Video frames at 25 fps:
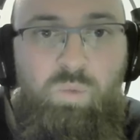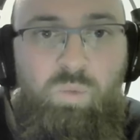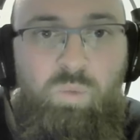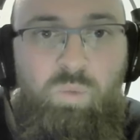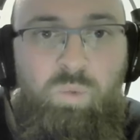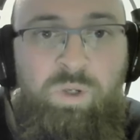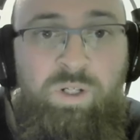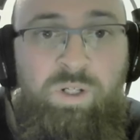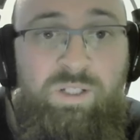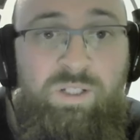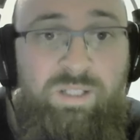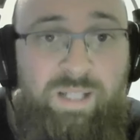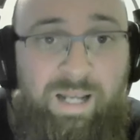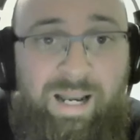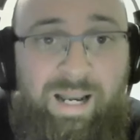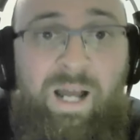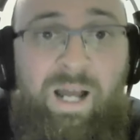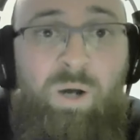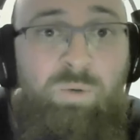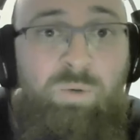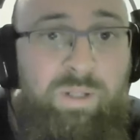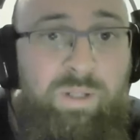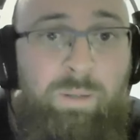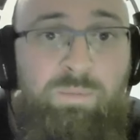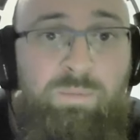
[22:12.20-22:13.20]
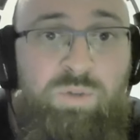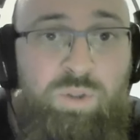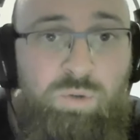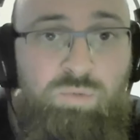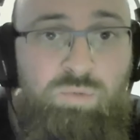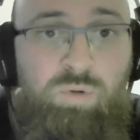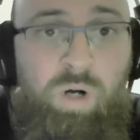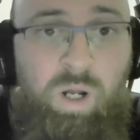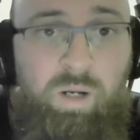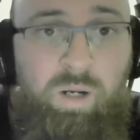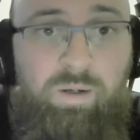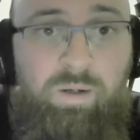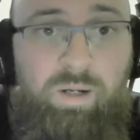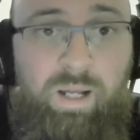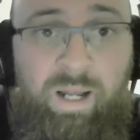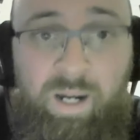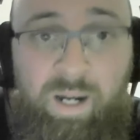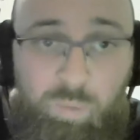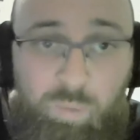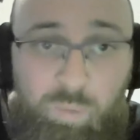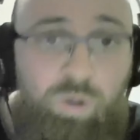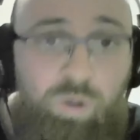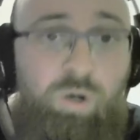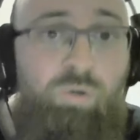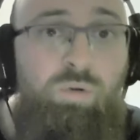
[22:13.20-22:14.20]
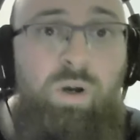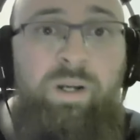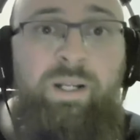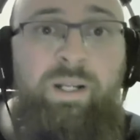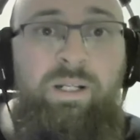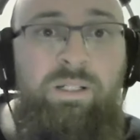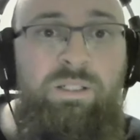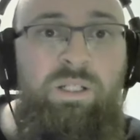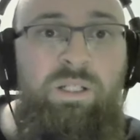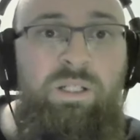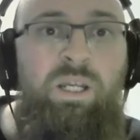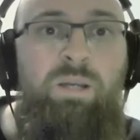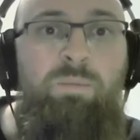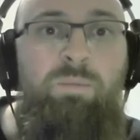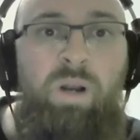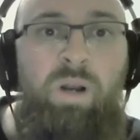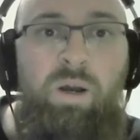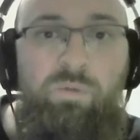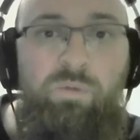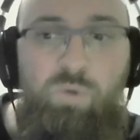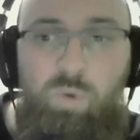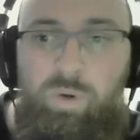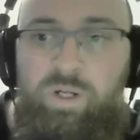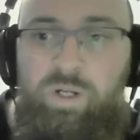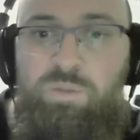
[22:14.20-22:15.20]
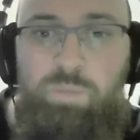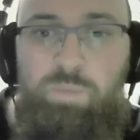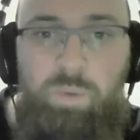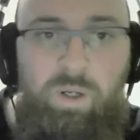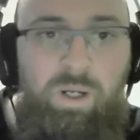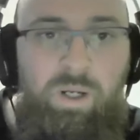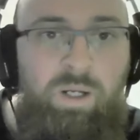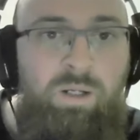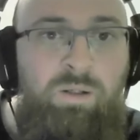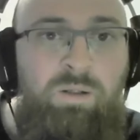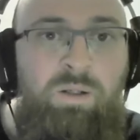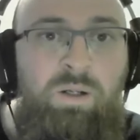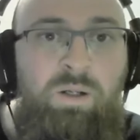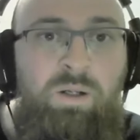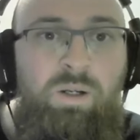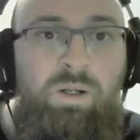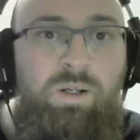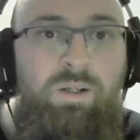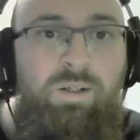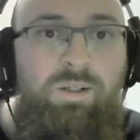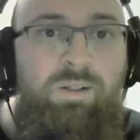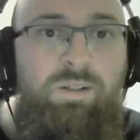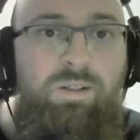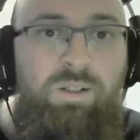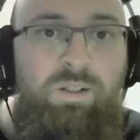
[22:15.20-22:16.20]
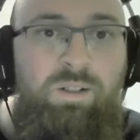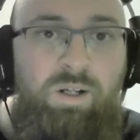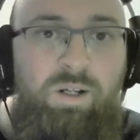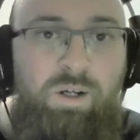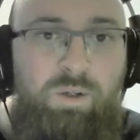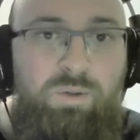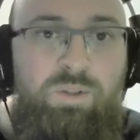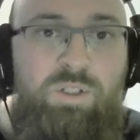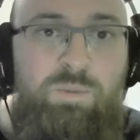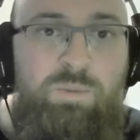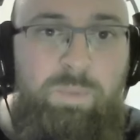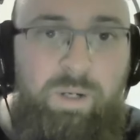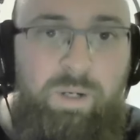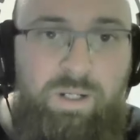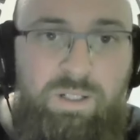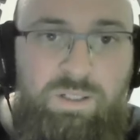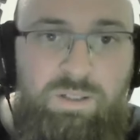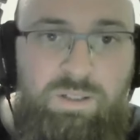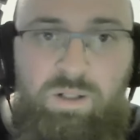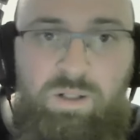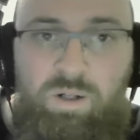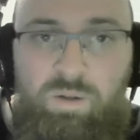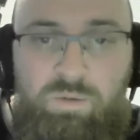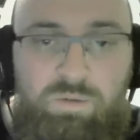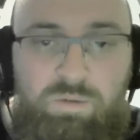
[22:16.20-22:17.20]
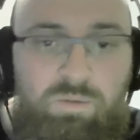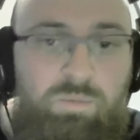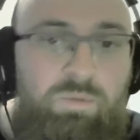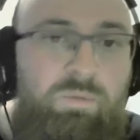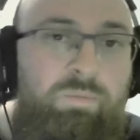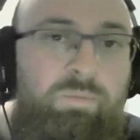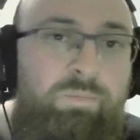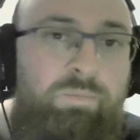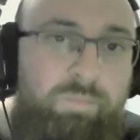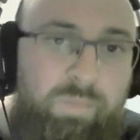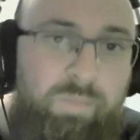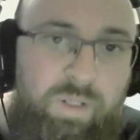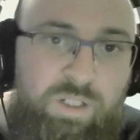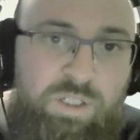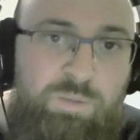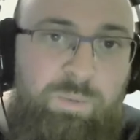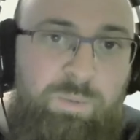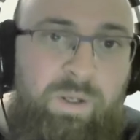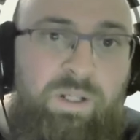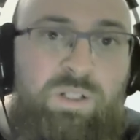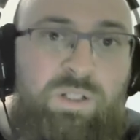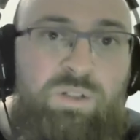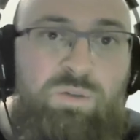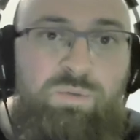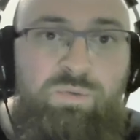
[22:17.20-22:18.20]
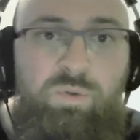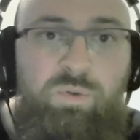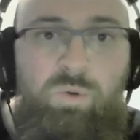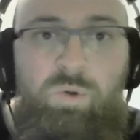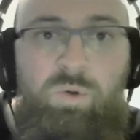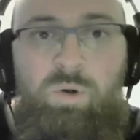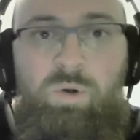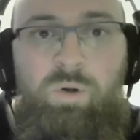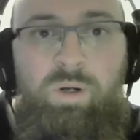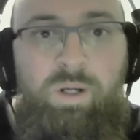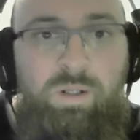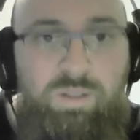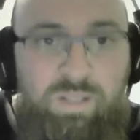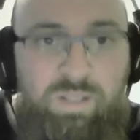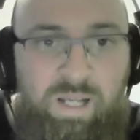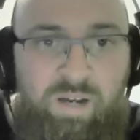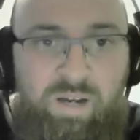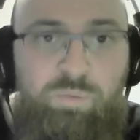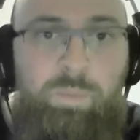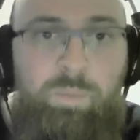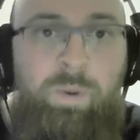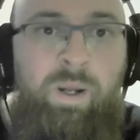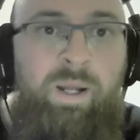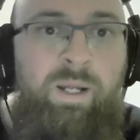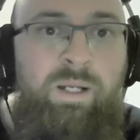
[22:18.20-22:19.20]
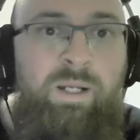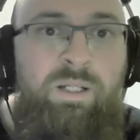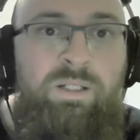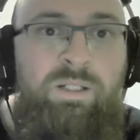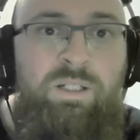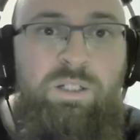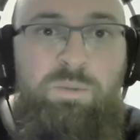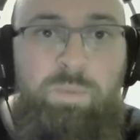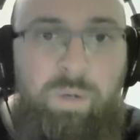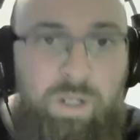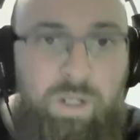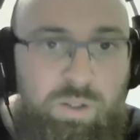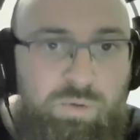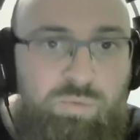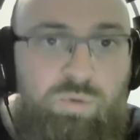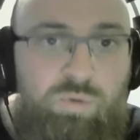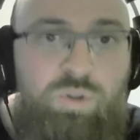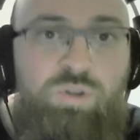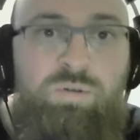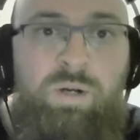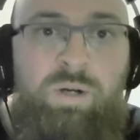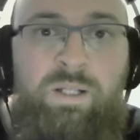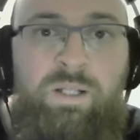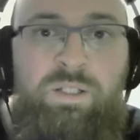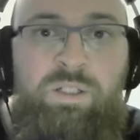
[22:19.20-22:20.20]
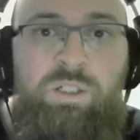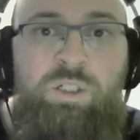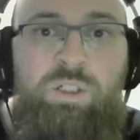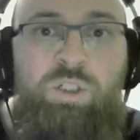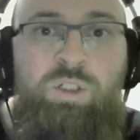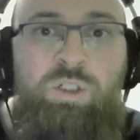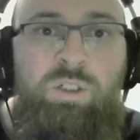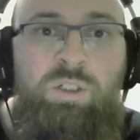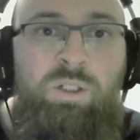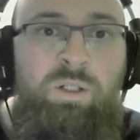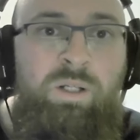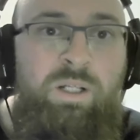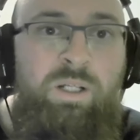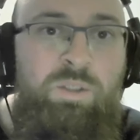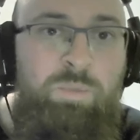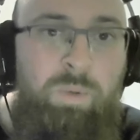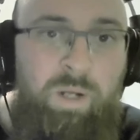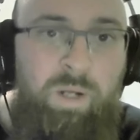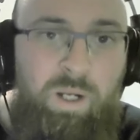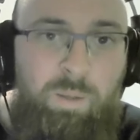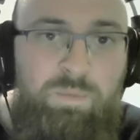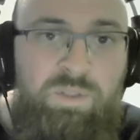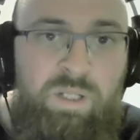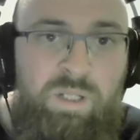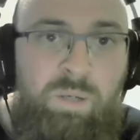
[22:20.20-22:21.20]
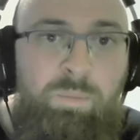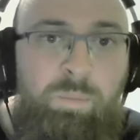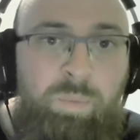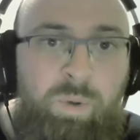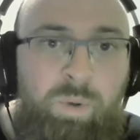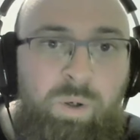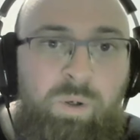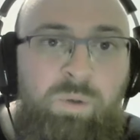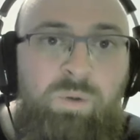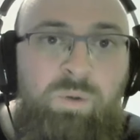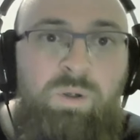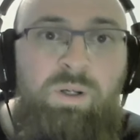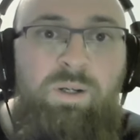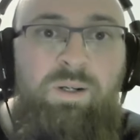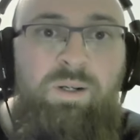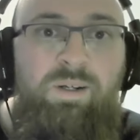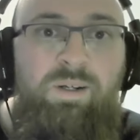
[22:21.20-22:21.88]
we just allowed them to run. And we're a running team, and I've always been, space, let's space the floor, and let's have pace, let's play through transition, let's play up tempo.